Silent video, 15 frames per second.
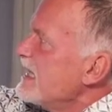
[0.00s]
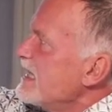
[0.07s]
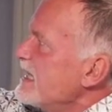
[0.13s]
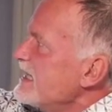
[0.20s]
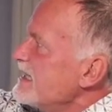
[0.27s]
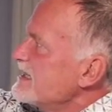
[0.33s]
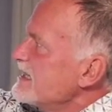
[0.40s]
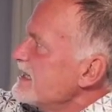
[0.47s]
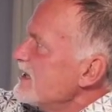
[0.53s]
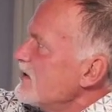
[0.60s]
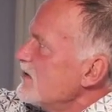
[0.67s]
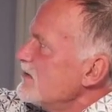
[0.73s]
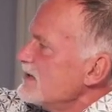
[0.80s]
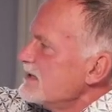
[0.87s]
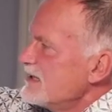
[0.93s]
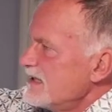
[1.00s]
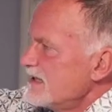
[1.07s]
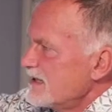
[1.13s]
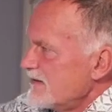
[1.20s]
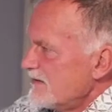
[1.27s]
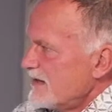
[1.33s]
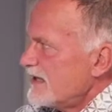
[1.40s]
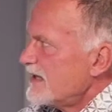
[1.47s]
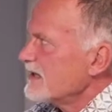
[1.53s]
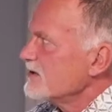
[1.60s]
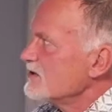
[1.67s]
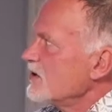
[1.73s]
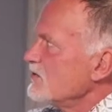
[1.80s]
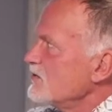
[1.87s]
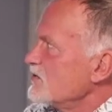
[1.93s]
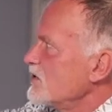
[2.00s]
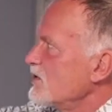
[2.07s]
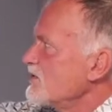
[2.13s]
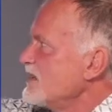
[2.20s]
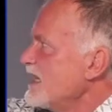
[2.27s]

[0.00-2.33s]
x over c squared. So there